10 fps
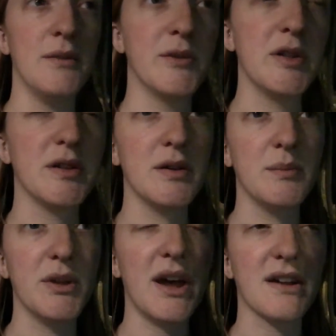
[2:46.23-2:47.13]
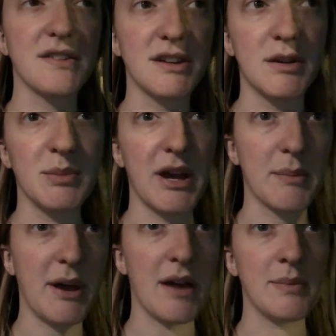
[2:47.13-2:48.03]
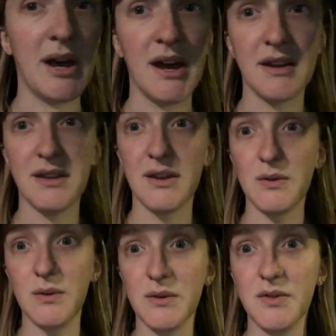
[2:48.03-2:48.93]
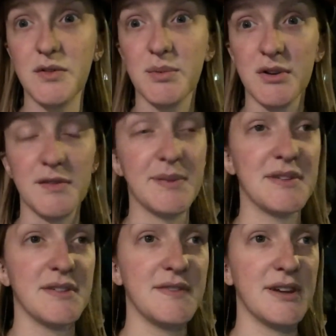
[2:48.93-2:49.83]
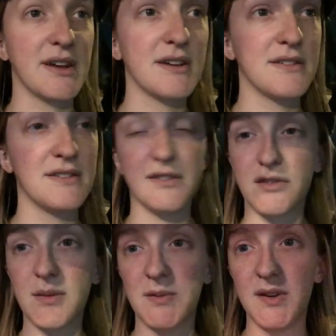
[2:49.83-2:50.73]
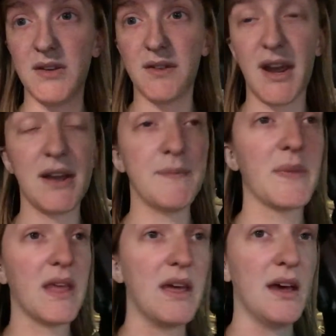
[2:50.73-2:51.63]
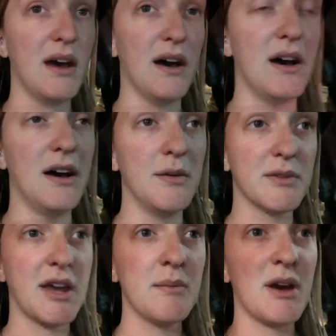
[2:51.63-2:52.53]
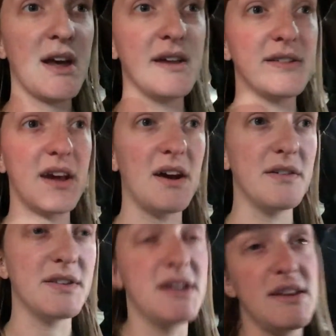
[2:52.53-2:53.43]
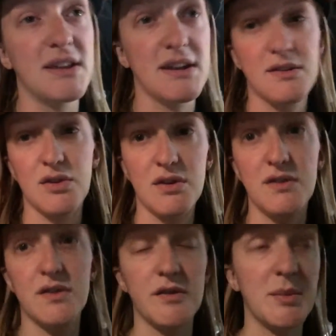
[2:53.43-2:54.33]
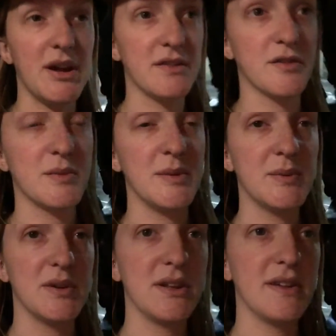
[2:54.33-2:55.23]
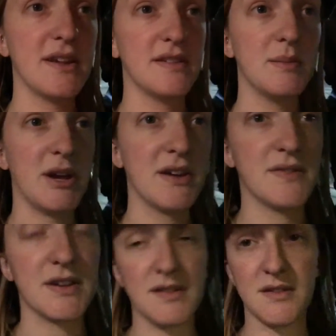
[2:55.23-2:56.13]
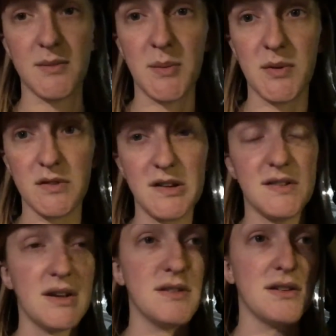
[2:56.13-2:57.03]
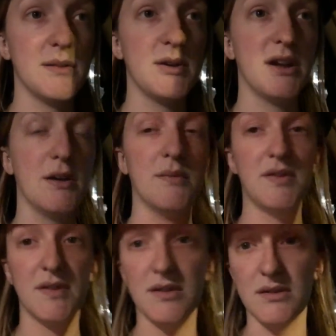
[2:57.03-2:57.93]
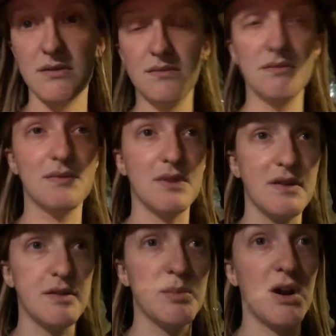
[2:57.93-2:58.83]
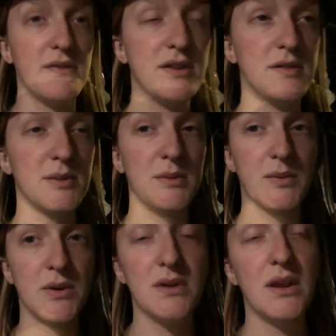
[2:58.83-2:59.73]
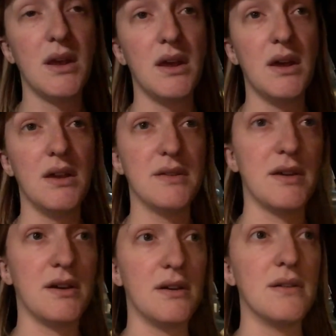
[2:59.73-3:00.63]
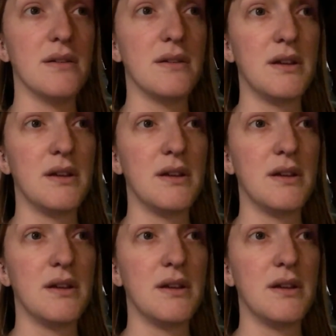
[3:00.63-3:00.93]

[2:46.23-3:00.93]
with black shirt, black backpack, super specific description, right? Came by his house. He turns over bikes for people. He takes in bikes, fixes them up, and resells them, and helps to give them profit to people. So